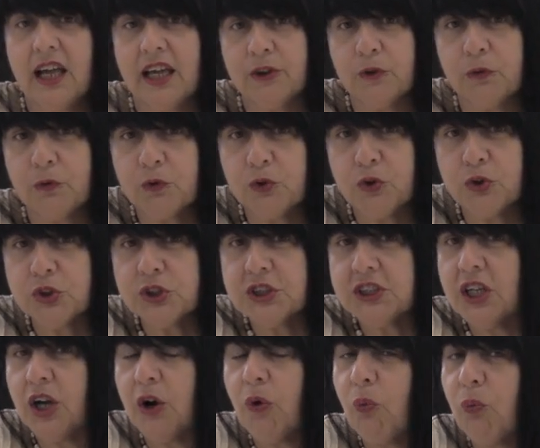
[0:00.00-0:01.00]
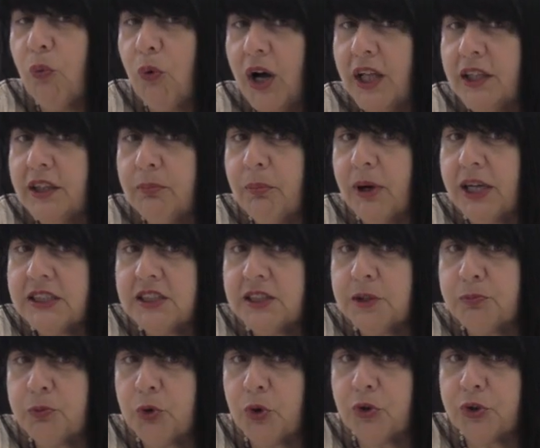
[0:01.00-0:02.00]
and of course, one master
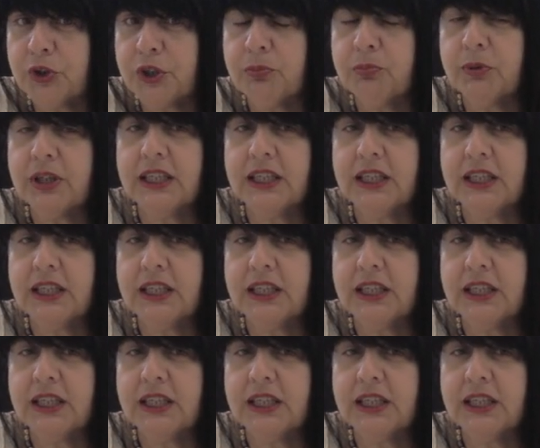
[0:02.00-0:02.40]
program